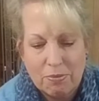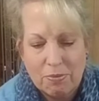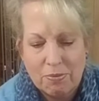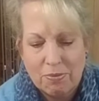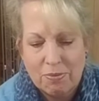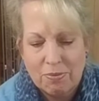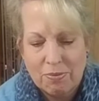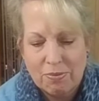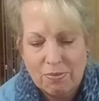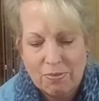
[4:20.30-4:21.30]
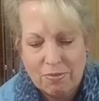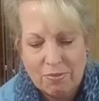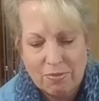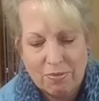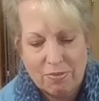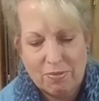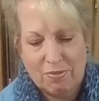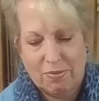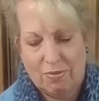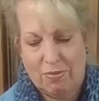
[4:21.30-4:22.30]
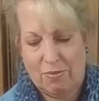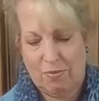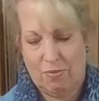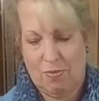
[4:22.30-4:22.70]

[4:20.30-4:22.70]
No one is speaking in this clip.